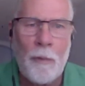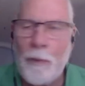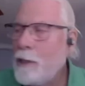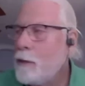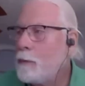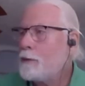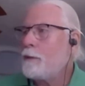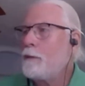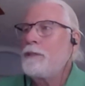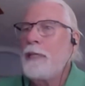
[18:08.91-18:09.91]
Well, you know, it
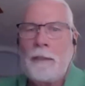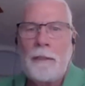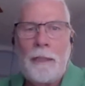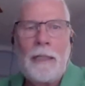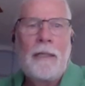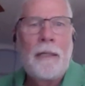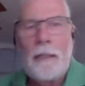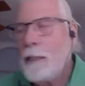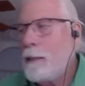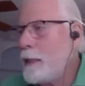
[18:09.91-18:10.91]
turns out that,
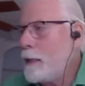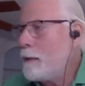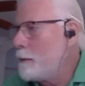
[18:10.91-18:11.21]
yeah,